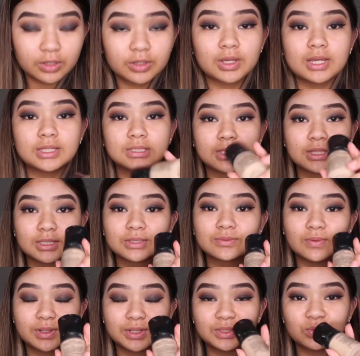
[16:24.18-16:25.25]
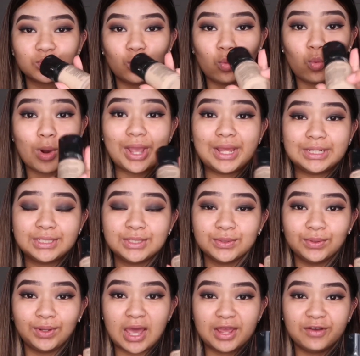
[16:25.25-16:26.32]
Okay, so this one is way
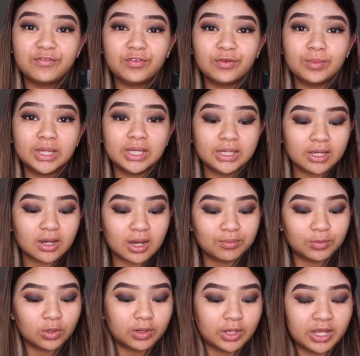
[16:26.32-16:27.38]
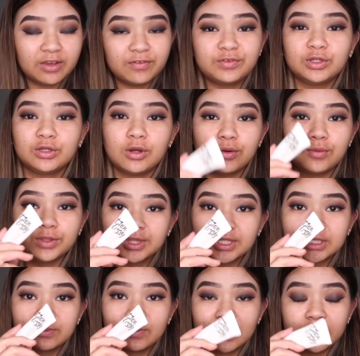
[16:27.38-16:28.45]
too light for me. I'm gonna have to go with
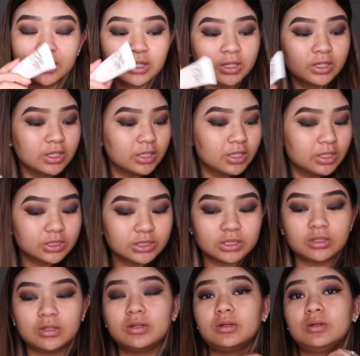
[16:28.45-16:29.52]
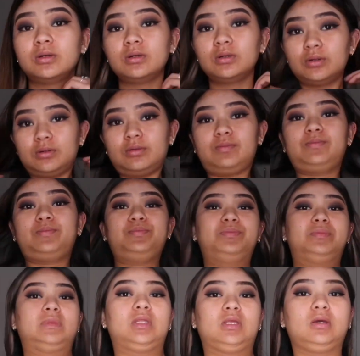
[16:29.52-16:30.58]
this one. So
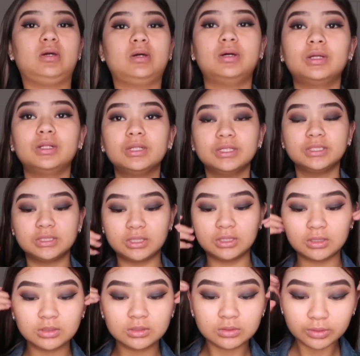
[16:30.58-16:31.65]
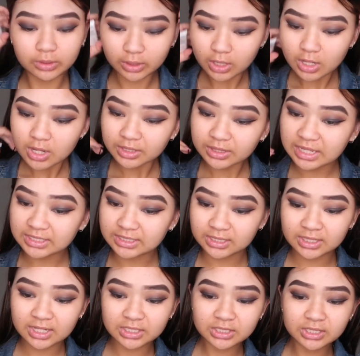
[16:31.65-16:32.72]
let's get into it. They
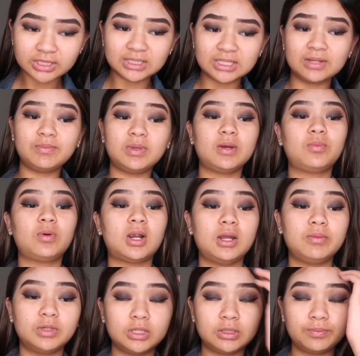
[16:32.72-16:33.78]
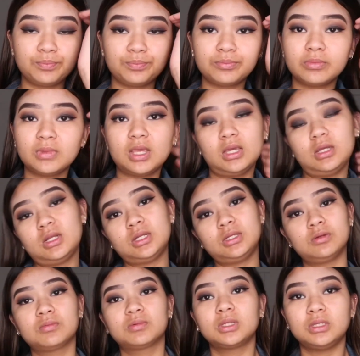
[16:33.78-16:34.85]
didn't actually send me a primer, and I
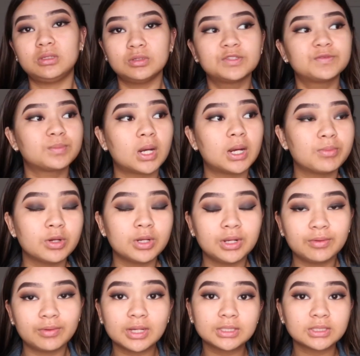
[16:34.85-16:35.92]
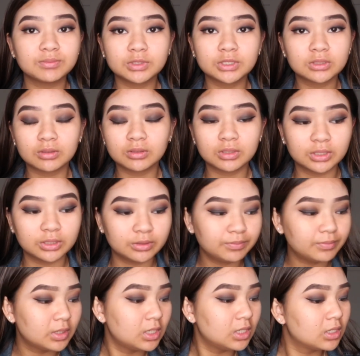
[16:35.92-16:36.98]
don't really use primer anyway, so I'm just not gonna
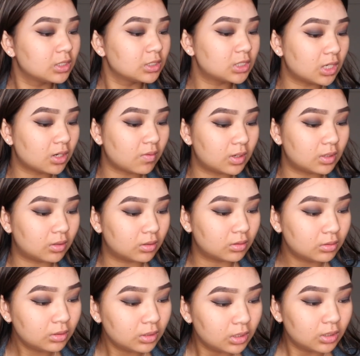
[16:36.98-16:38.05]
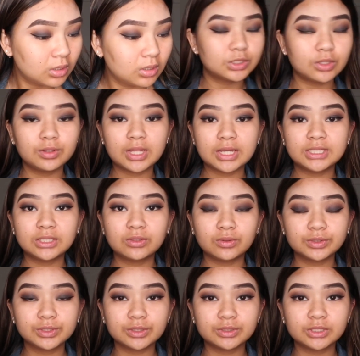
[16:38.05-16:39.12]
chuck one on. So they did
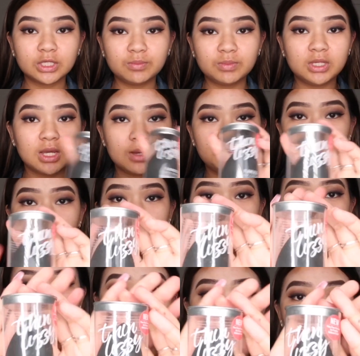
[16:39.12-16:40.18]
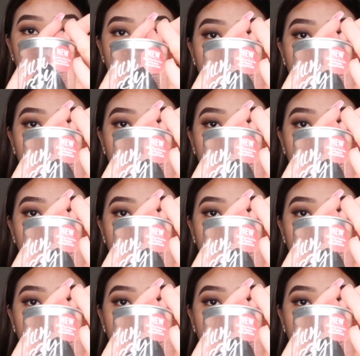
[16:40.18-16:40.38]
also send me a beauty blender,